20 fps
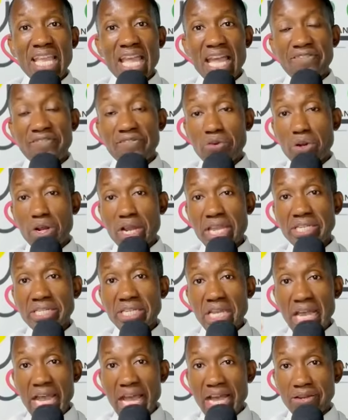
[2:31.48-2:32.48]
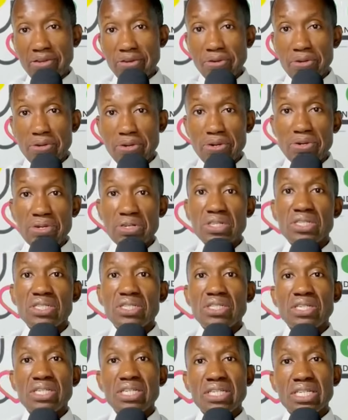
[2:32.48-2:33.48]
Avoid alcohol.
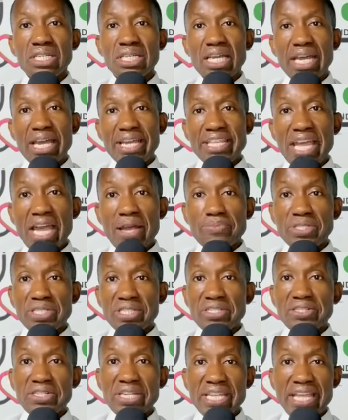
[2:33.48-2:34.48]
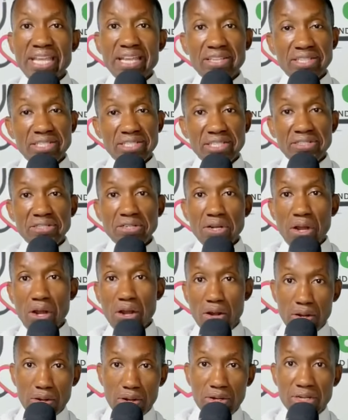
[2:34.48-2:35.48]
I am still here, still
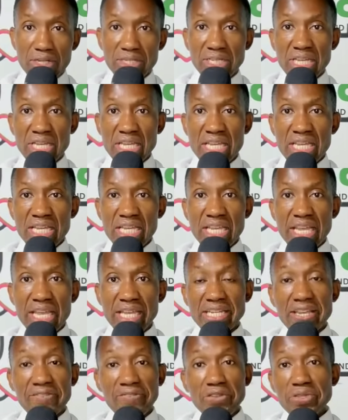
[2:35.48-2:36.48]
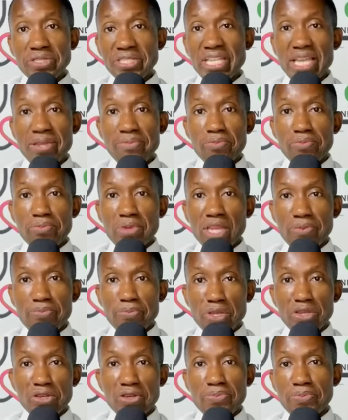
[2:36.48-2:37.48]
on. And if you take
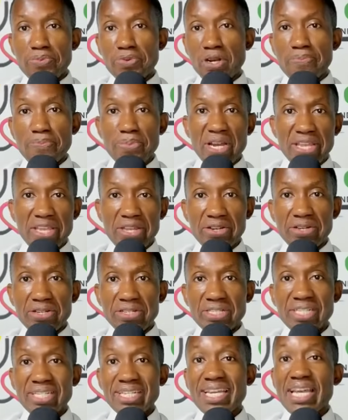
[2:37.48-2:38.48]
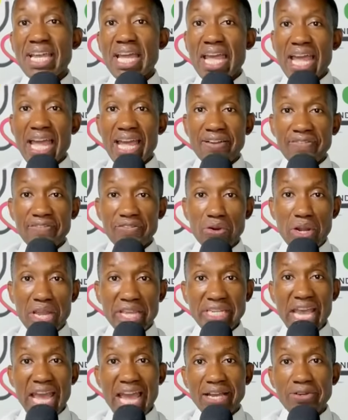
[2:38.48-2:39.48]
bupropion,
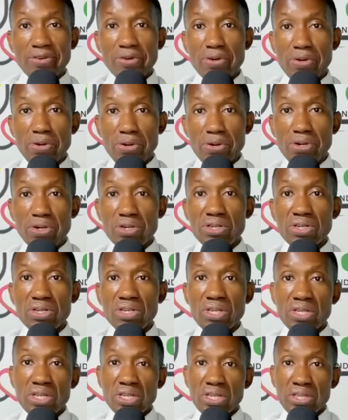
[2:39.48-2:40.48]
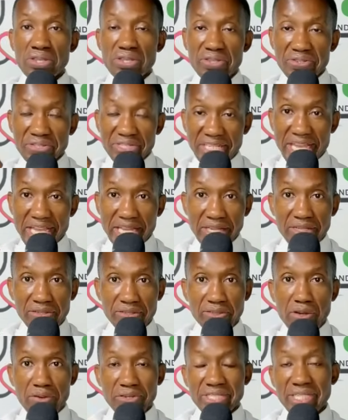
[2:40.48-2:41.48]
avoid alcohol. You take
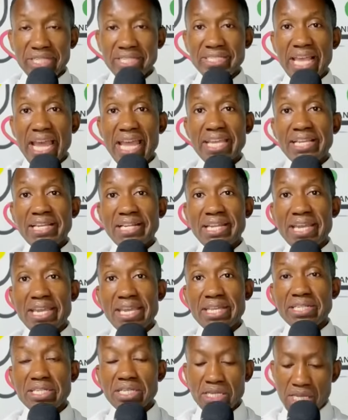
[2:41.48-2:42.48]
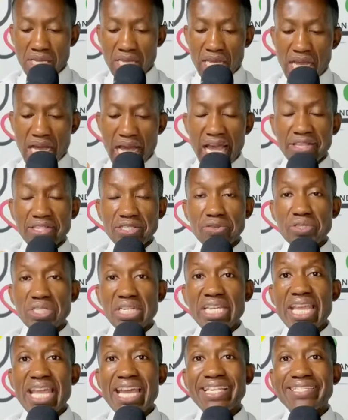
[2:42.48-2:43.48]
doxycycline,
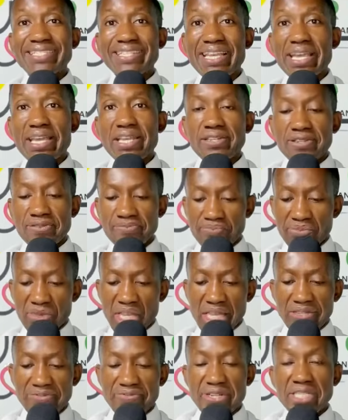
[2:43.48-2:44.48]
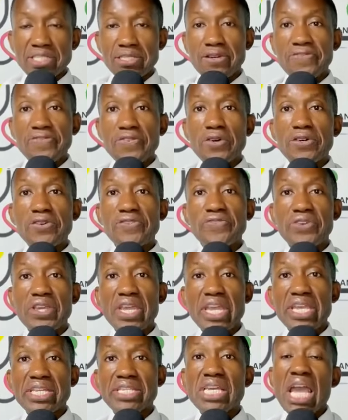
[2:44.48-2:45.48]
isoniazide,
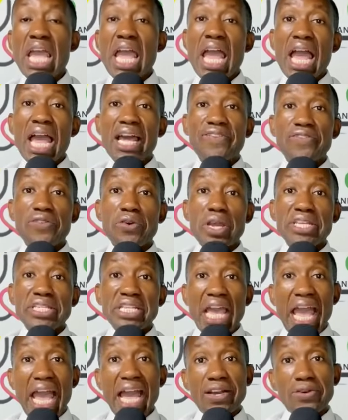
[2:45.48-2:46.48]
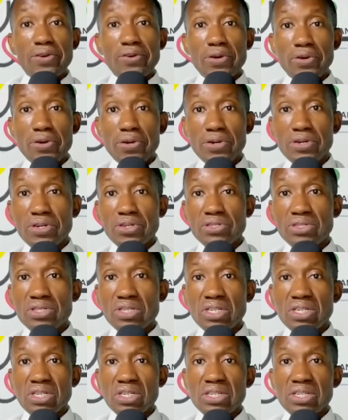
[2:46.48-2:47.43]
griseofulvin, avoid alcohol.